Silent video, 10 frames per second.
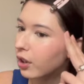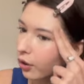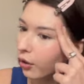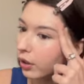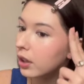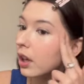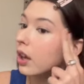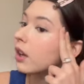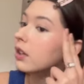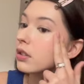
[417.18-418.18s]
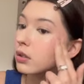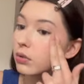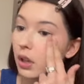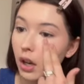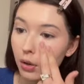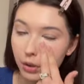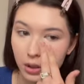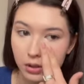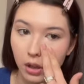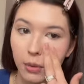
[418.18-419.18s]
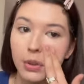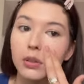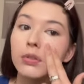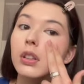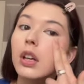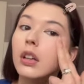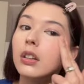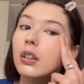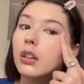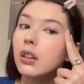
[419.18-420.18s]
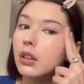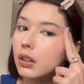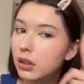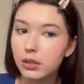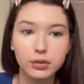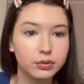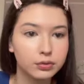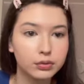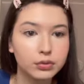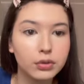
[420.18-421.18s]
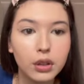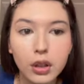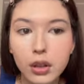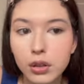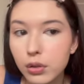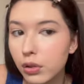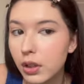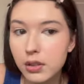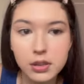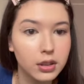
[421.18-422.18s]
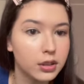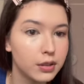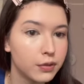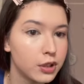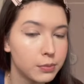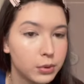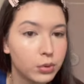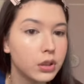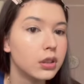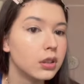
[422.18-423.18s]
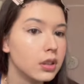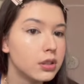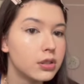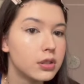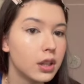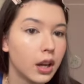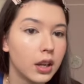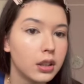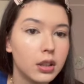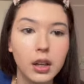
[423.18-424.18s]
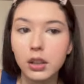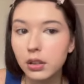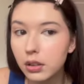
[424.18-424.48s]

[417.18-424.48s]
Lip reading: Okay, so now it is coming together. You can see the difference between this side and